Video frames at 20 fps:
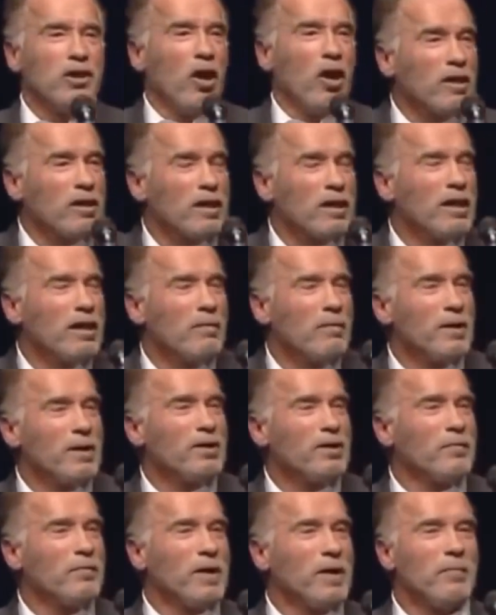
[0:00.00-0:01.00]
talk a little
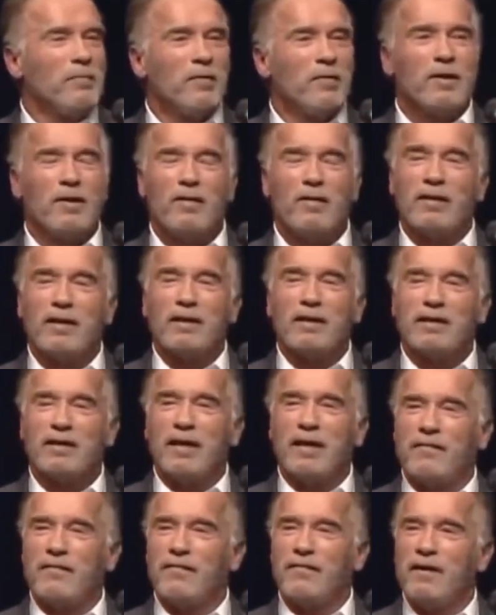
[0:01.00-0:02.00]
bit to people and all that
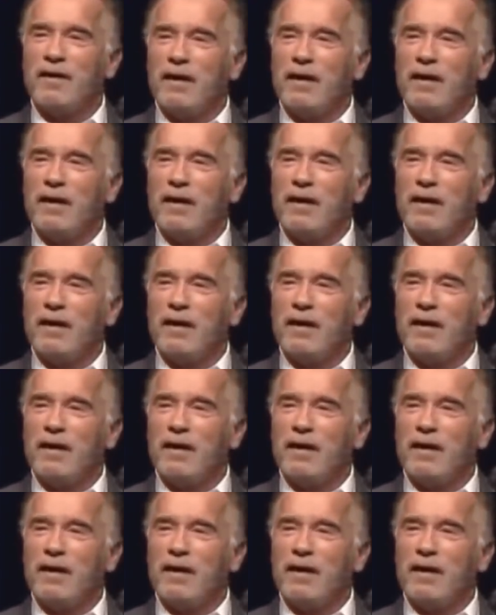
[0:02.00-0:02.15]
stuff.